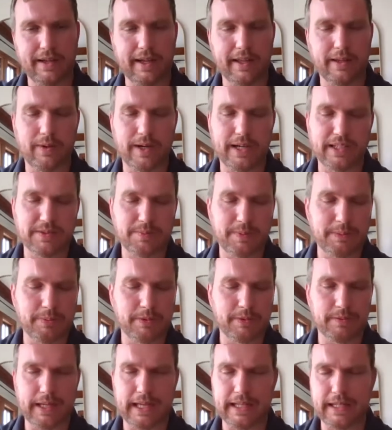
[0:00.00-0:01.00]
Otherwise,
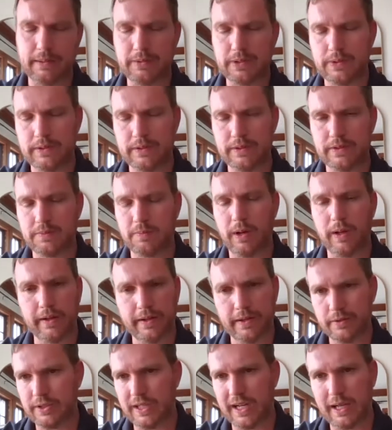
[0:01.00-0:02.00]
people end up doing small
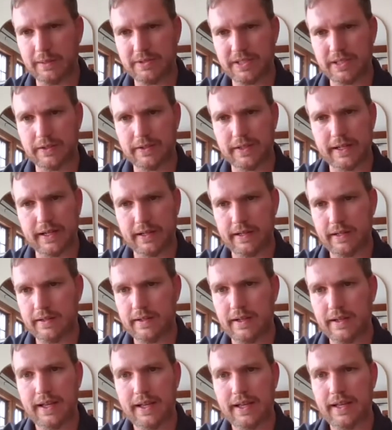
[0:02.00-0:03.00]
little jobs here and
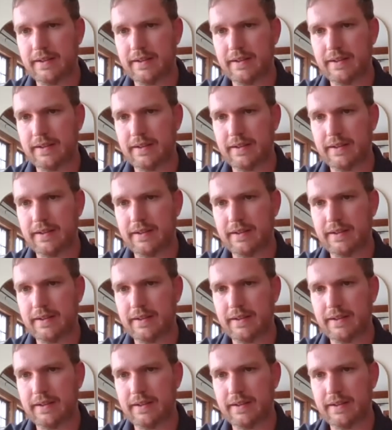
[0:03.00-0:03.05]
there,